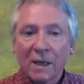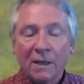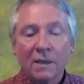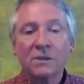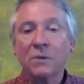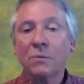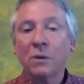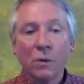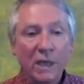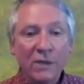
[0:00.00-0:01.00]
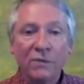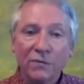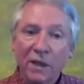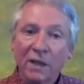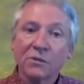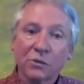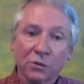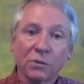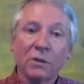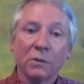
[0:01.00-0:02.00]
And I say, well, even if that's
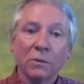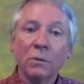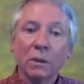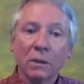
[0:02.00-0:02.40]
true,